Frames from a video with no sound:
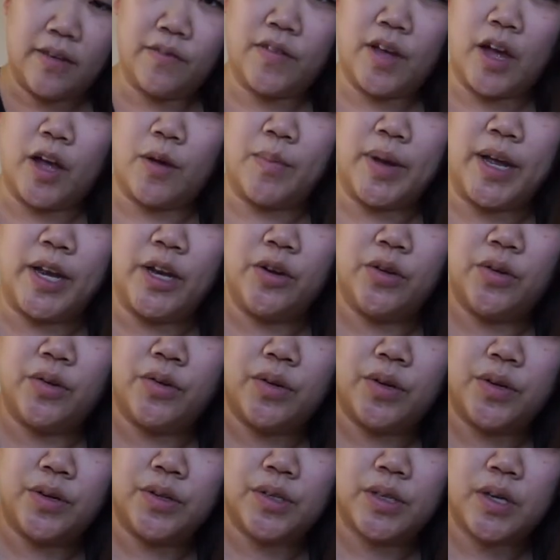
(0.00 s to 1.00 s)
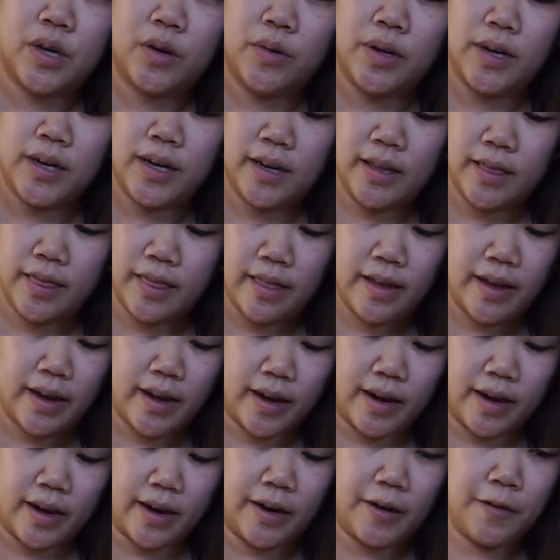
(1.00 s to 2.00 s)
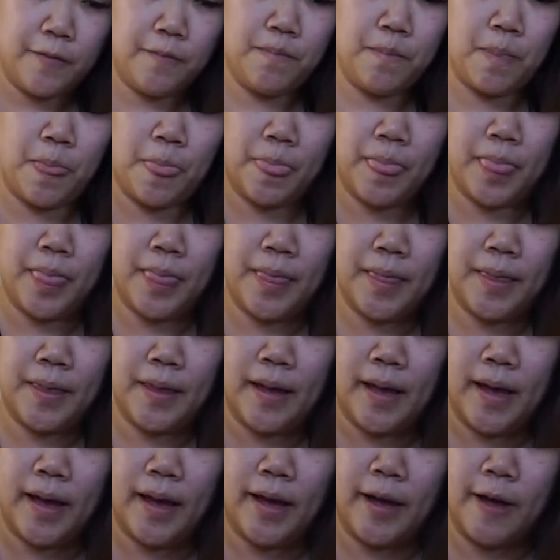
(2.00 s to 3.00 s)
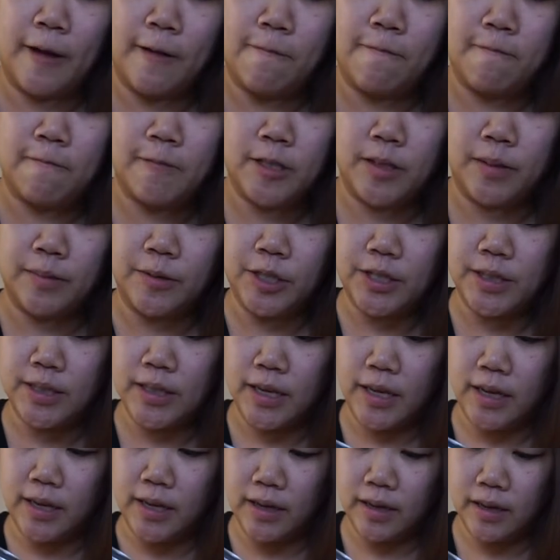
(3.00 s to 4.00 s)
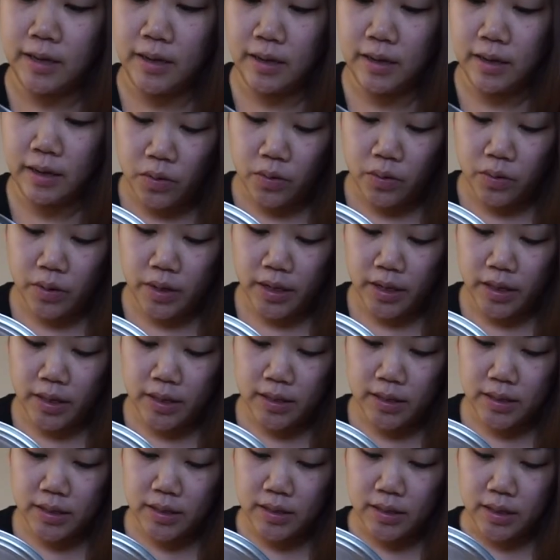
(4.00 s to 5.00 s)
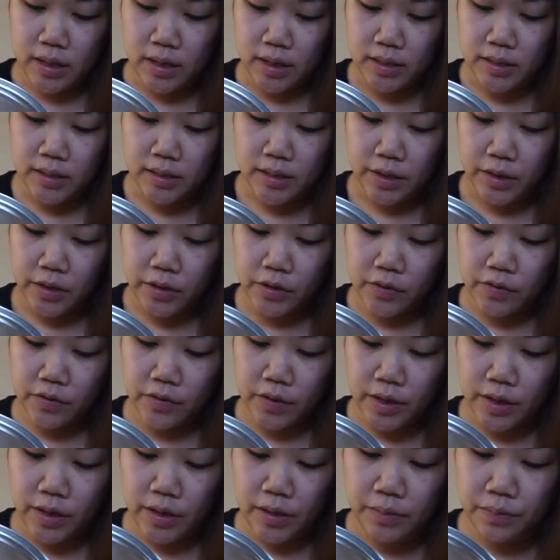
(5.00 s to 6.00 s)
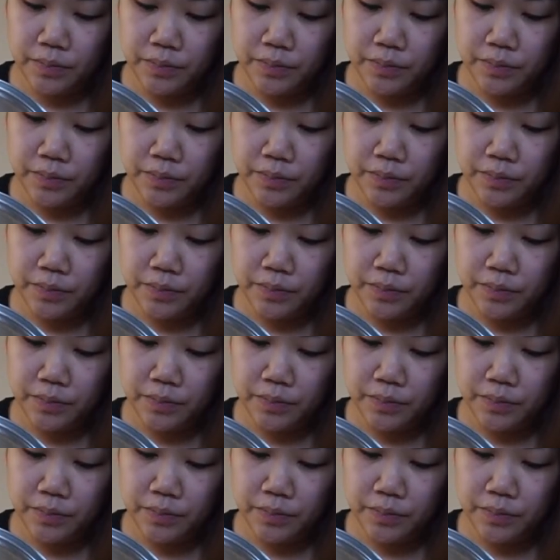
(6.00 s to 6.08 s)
Got my noodles going on there. So I'm just gonna pour this sauce over.